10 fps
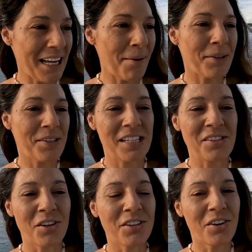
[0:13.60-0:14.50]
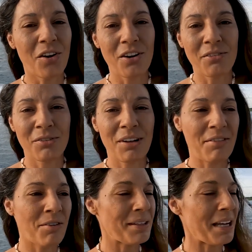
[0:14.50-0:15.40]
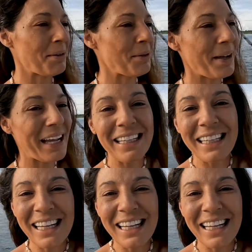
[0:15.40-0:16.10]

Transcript: here because I don't know if we'll ever be coming back